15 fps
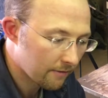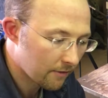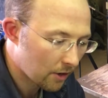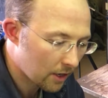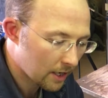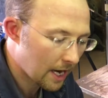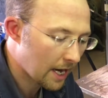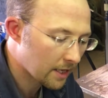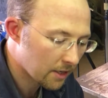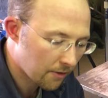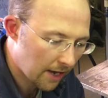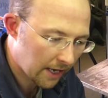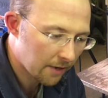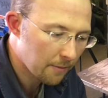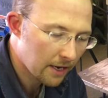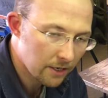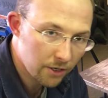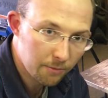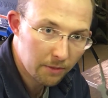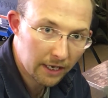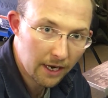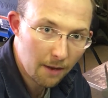Very highly recommend
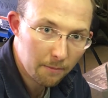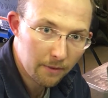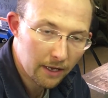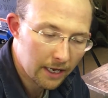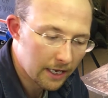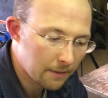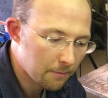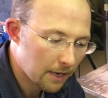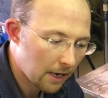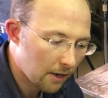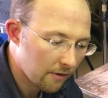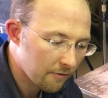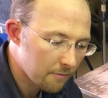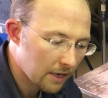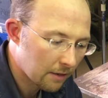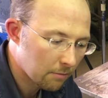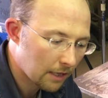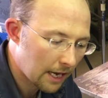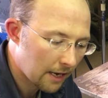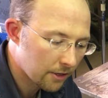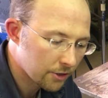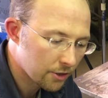you pick up a pair of MIG
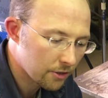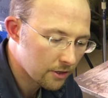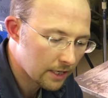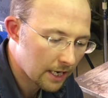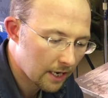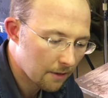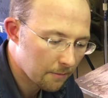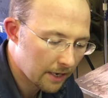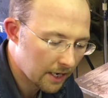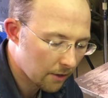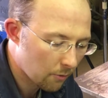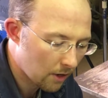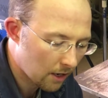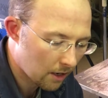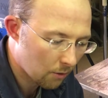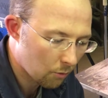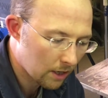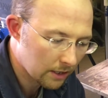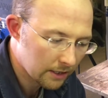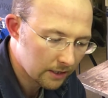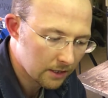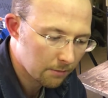pliers. You can get them anywhere
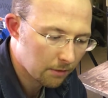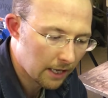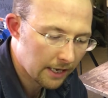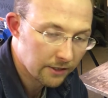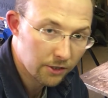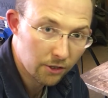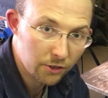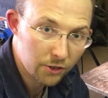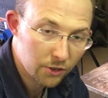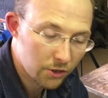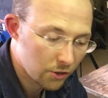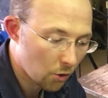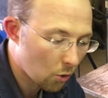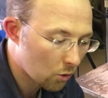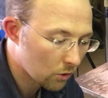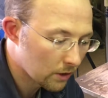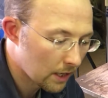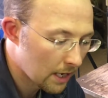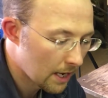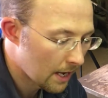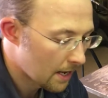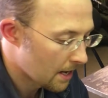welding supplies are sold,
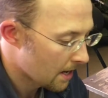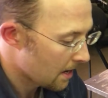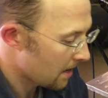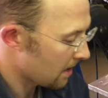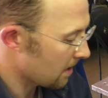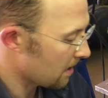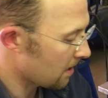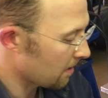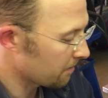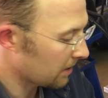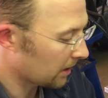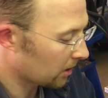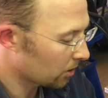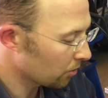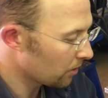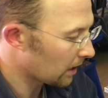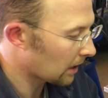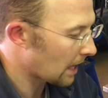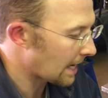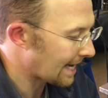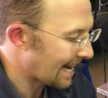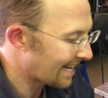um, including
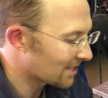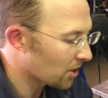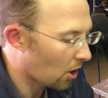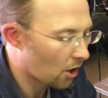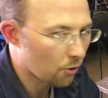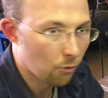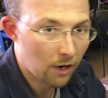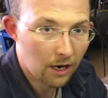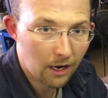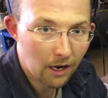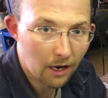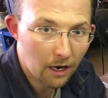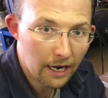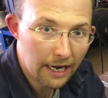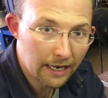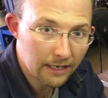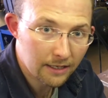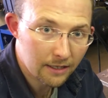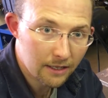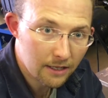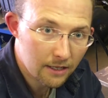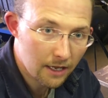like Ace Hardware
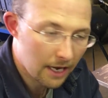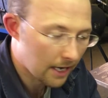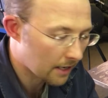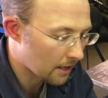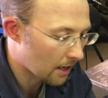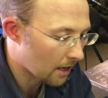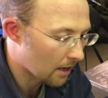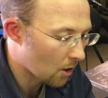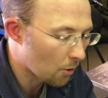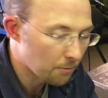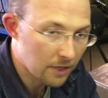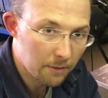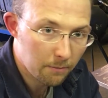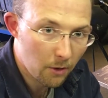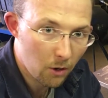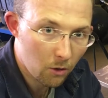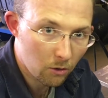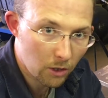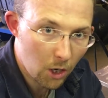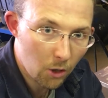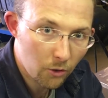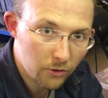and, and uh, Home Depot,
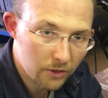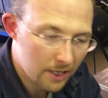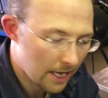Lowe's.